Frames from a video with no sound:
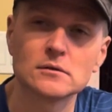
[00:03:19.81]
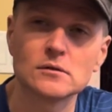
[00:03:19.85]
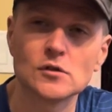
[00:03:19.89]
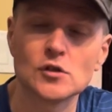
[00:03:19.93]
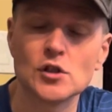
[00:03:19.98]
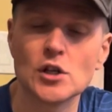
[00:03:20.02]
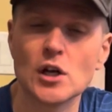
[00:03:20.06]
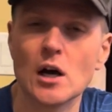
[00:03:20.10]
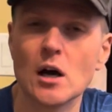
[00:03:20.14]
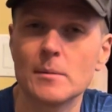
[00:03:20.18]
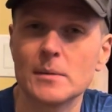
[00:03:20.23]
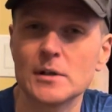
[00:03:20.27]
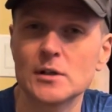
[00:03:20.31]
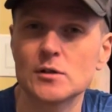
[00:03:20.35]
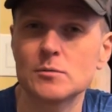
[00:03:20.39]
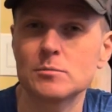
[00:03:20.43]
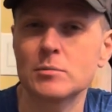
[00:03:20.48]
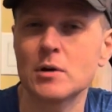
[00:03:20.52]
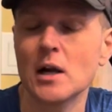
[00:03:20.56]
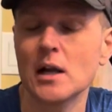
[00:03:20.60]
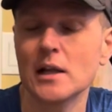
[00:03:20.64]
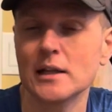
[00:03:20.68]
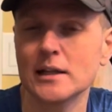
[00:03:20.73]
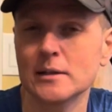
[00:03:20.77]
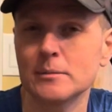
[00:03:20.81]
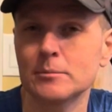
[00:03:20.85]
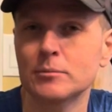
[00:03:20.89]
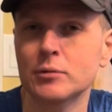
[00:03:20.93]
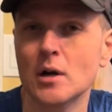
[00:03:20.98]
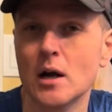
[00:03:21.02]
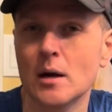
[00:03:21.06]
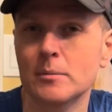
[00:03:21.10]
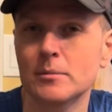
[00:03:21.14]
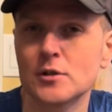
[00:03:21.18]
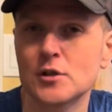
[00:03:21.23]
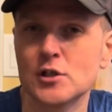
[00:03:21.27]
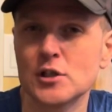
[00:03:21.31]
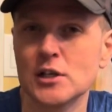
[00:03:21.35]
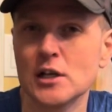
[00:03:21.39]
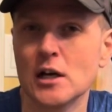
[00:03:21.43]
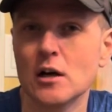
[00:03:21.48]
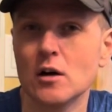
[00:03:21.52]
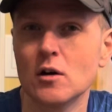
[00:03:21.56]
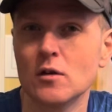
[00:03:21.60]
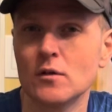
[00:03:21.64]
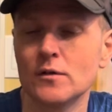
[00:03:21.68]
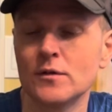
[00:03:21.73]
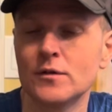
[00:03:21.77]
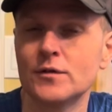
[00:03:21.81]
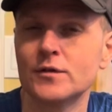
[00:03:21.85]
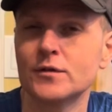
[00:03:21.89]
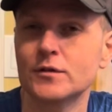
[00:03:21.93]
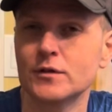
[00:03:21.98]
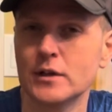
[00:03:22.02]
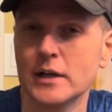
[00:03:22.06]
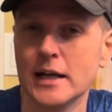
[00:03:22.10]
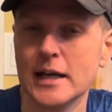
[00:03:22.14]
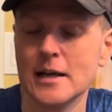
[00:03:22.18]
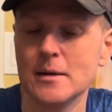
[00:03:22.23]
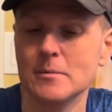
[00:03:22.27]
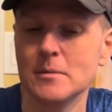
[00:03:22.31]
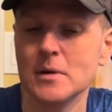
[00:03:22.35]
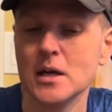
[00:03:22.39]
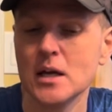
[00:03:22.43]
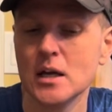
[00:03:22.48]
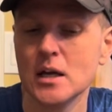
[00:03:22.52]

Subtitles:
geometry, probably like proper geoed frame